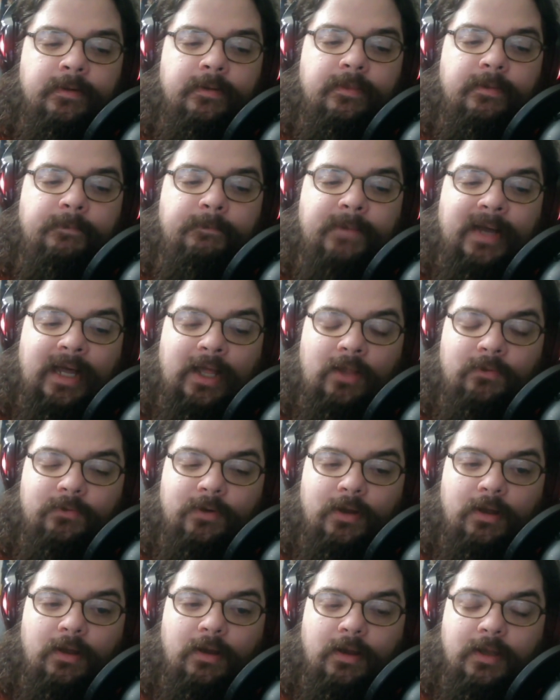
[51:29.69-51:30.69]
The
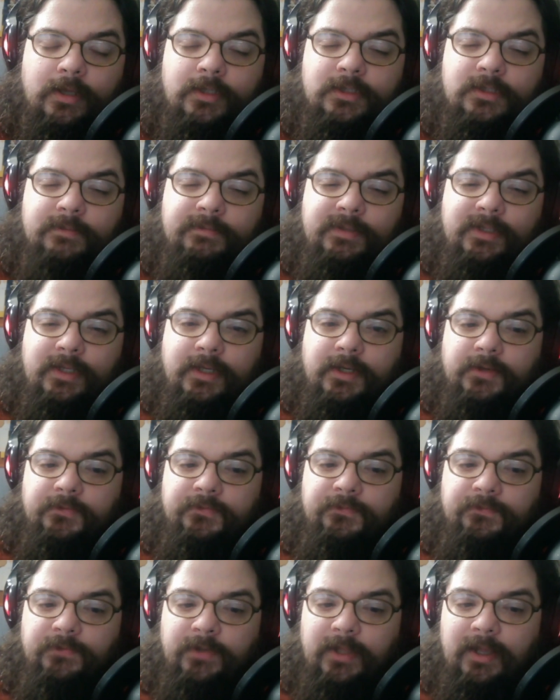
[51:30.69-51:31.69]
Balrog is a being of
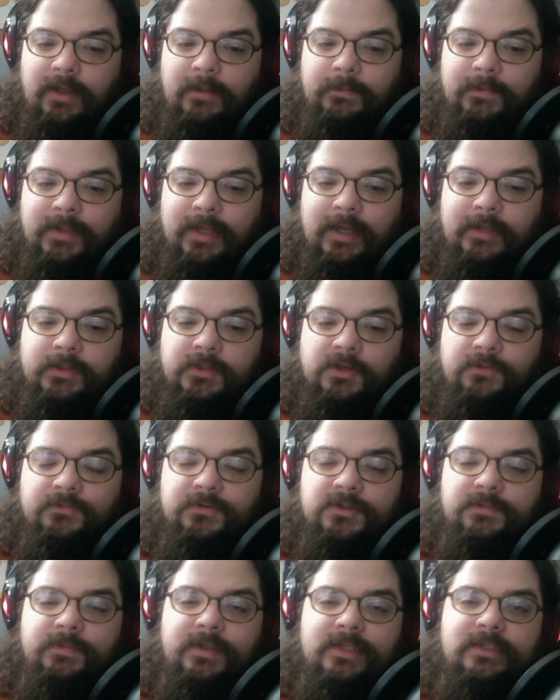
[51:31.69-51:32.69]
flame. Gandalf
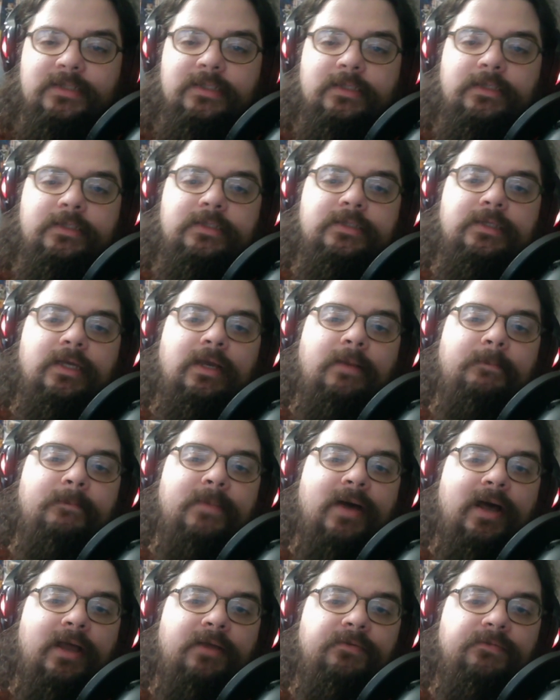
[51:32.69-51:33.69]
is basically saying,
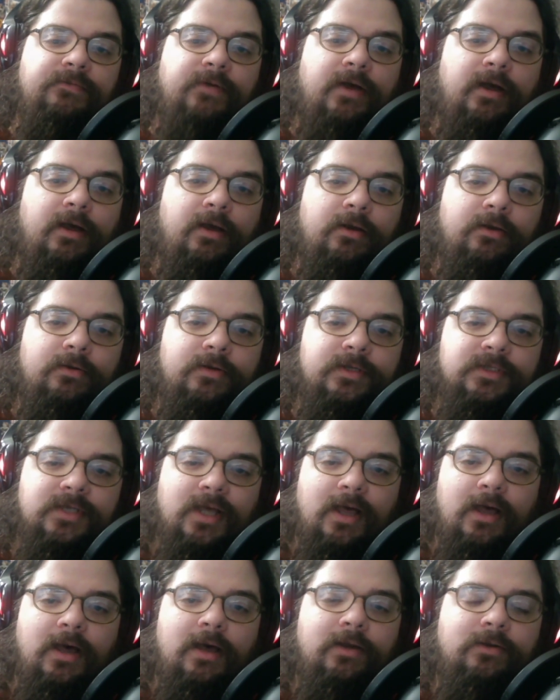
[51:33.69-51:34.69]
My fire is
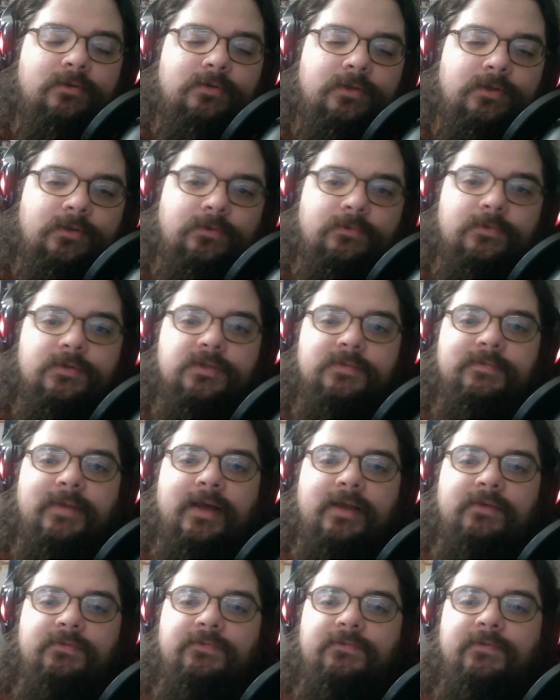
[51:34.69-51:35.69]
hotter than yours.
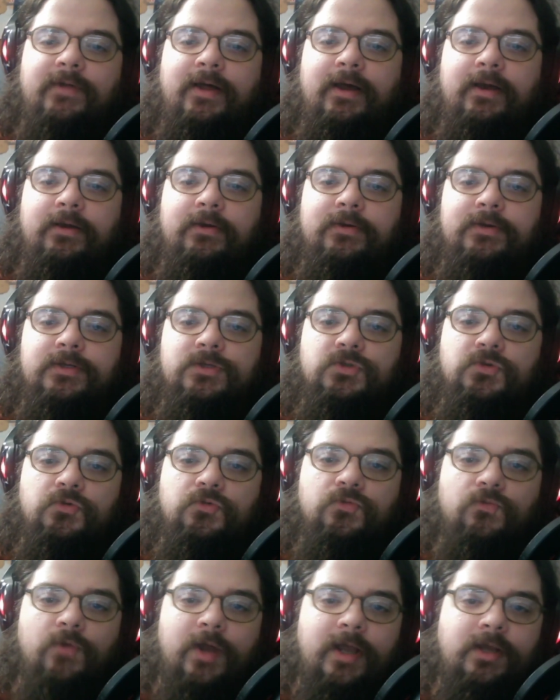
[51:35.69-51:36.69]
My fire is
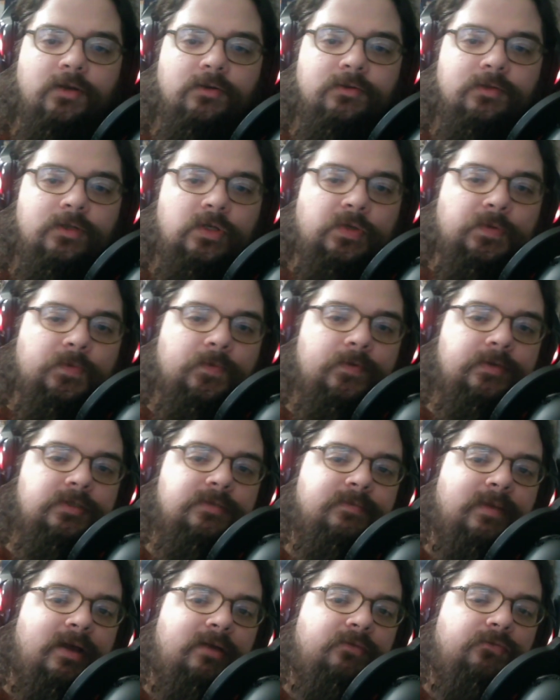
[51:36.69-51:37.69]
greater than
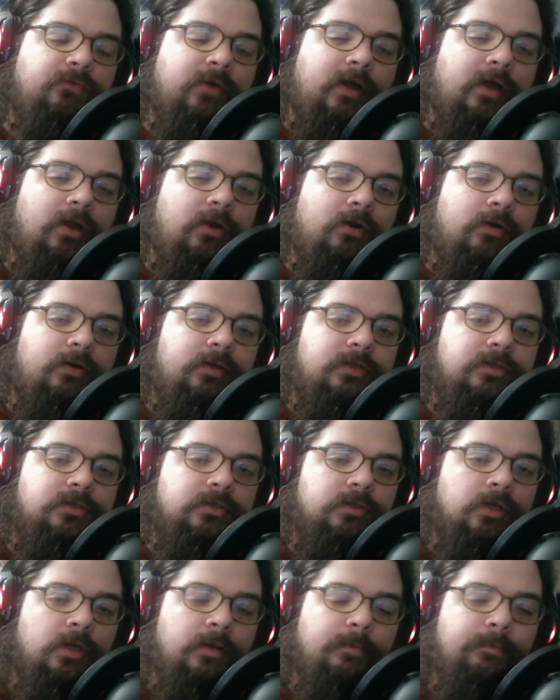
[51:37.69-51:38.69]
yours. My fire
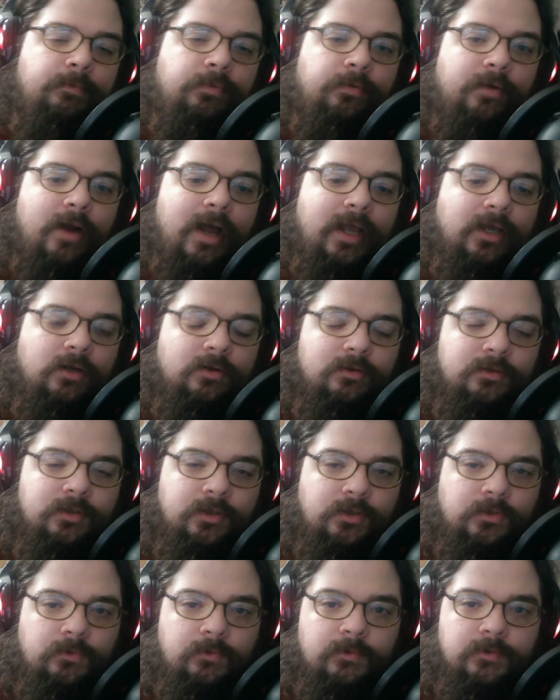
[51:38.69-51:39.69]
is brighter
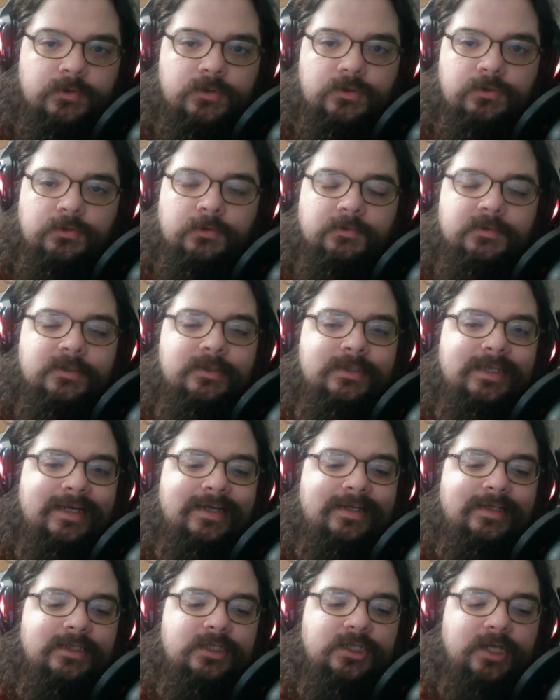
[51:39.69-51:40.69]
than yours. You don't
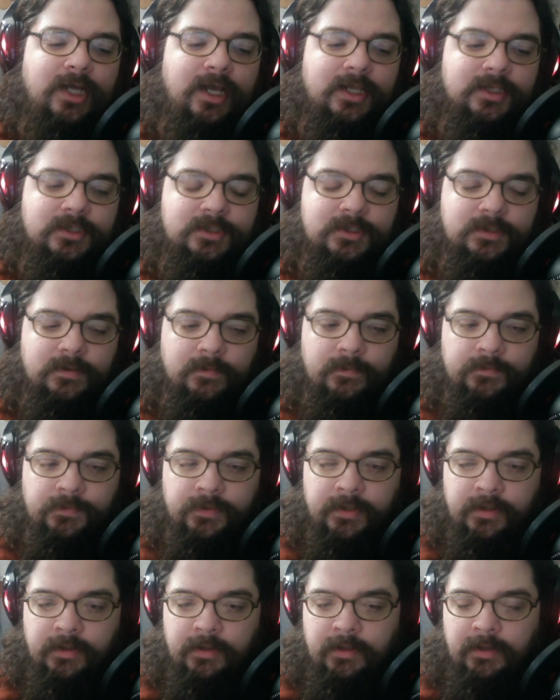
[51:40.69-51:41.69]
stand a chance.
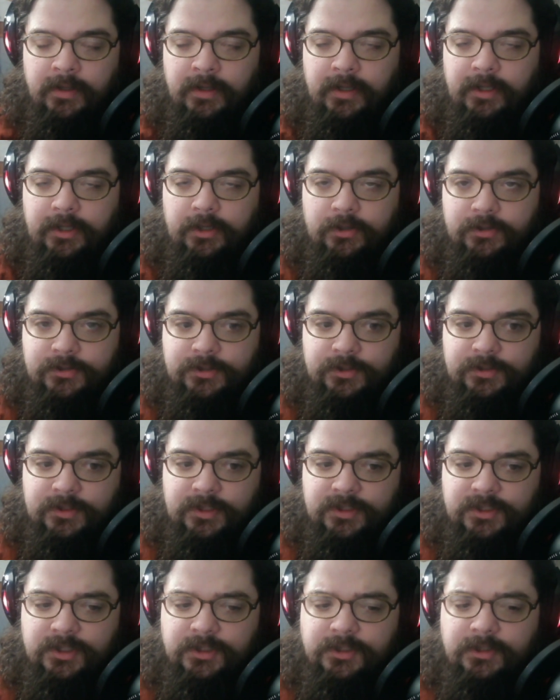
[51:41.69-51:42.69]
He also
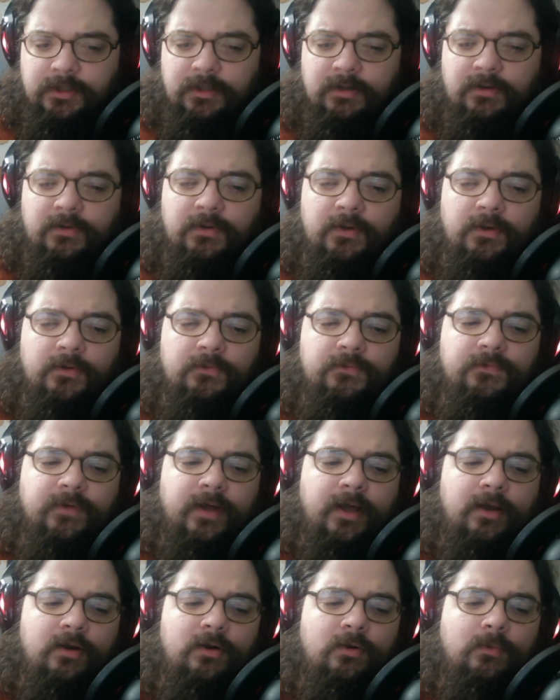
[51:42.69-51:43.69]
says, The dark
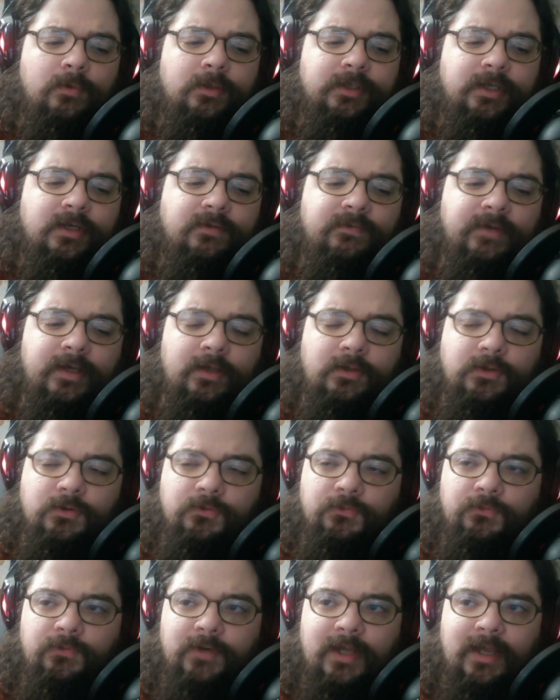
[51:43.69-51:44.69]
fire will not avail you,
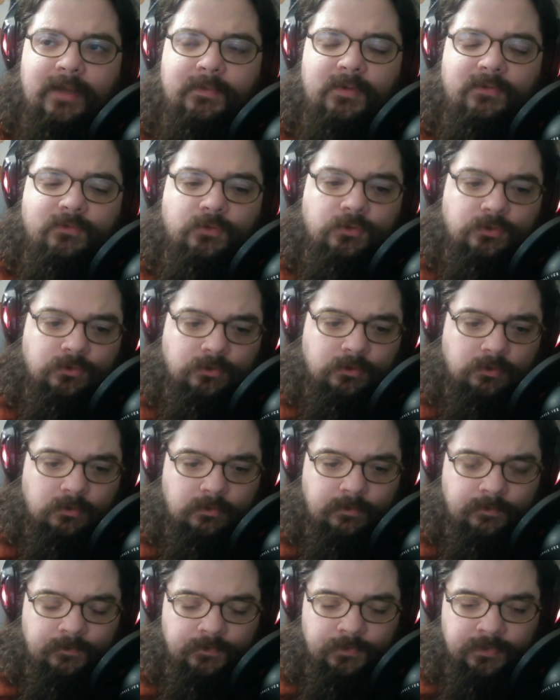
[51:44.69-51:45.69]
flame of
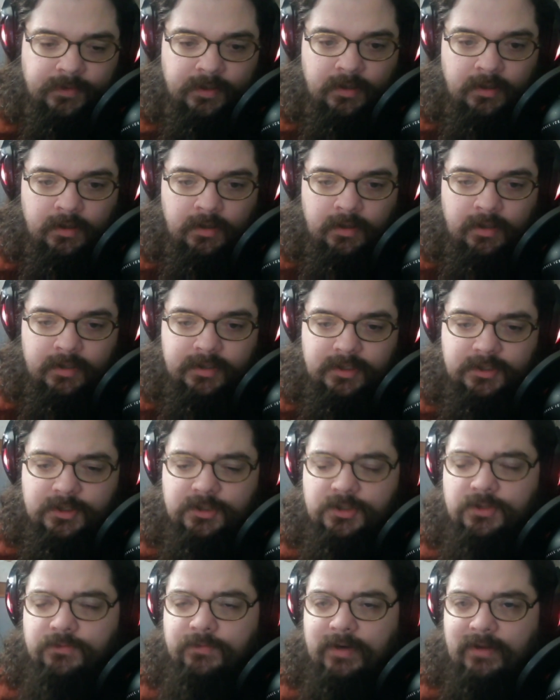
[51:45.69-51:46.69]
Udun. This
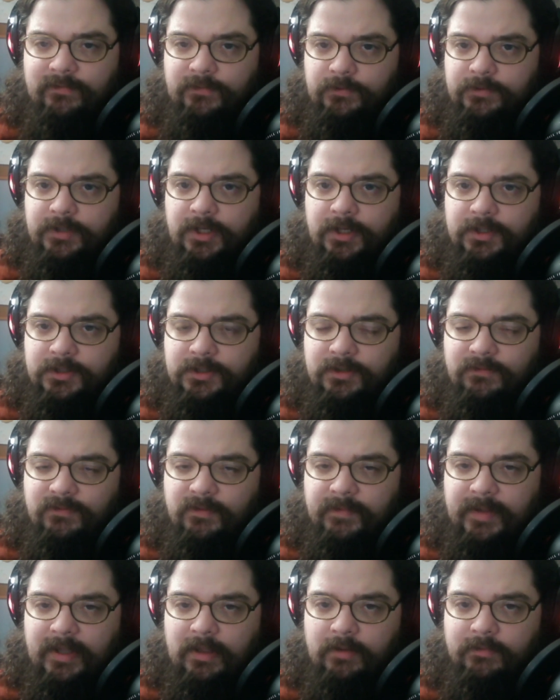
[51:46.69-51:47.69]
is a refutation of
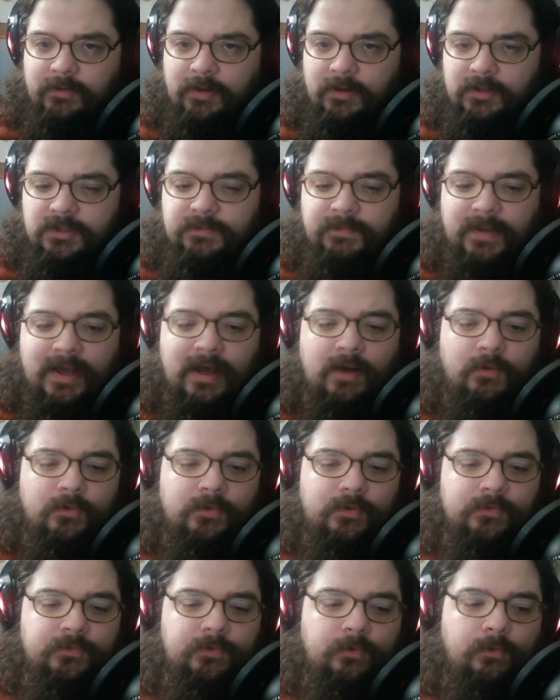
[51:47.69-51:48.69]
the Balrog's
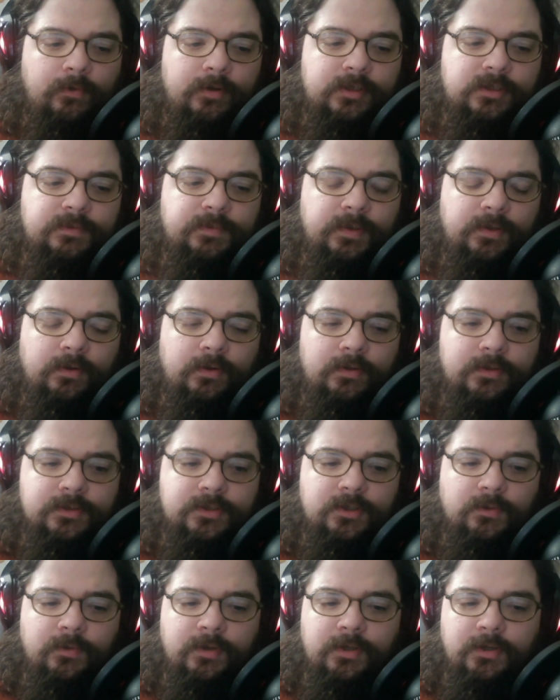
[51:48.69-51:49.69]
power, of course, but
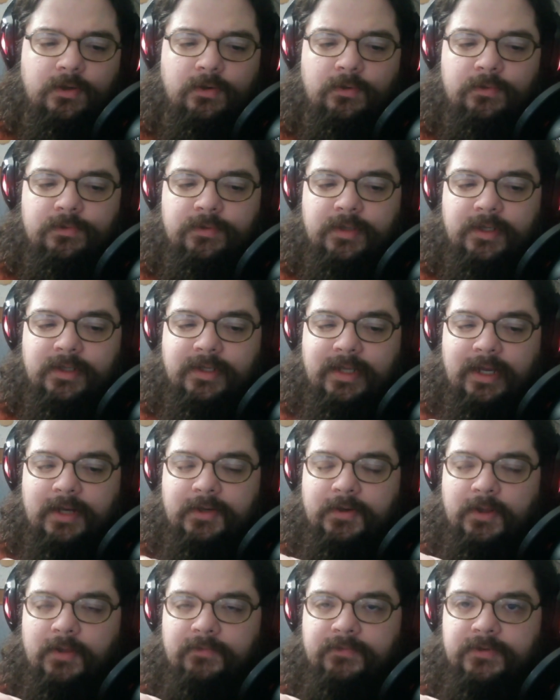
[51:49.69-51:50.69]
also a note that
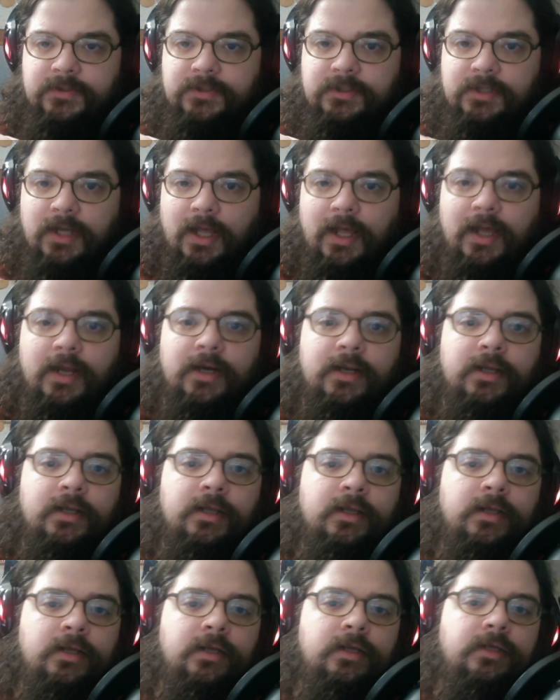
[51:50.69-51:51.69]
Gandalf is not
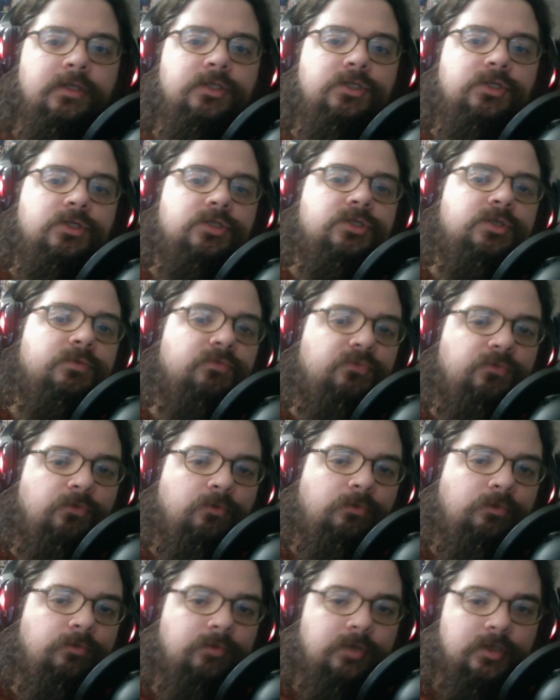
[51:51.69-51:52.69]
just some
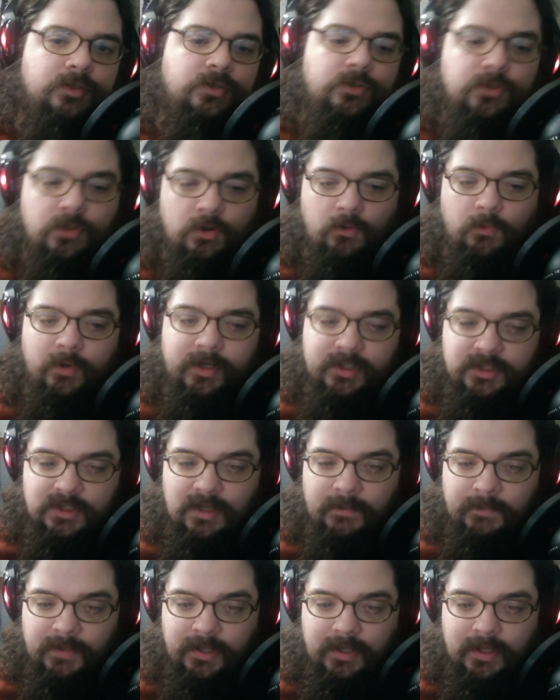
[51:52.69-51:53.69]
fool who doesn't know what he's
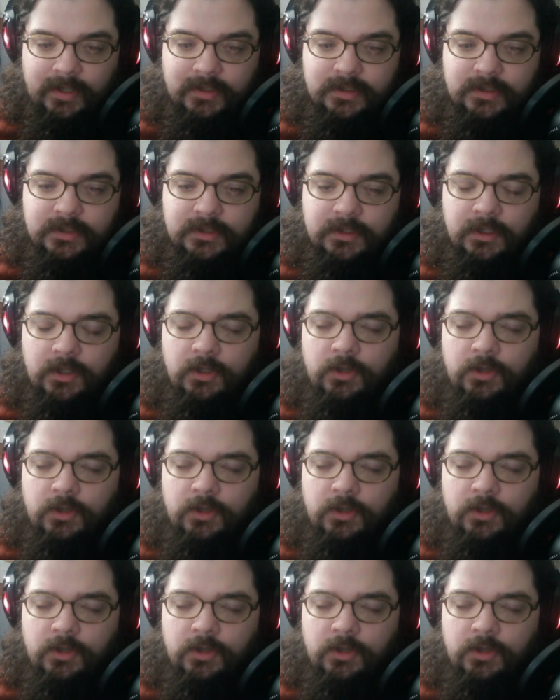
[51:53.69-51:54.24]
up against.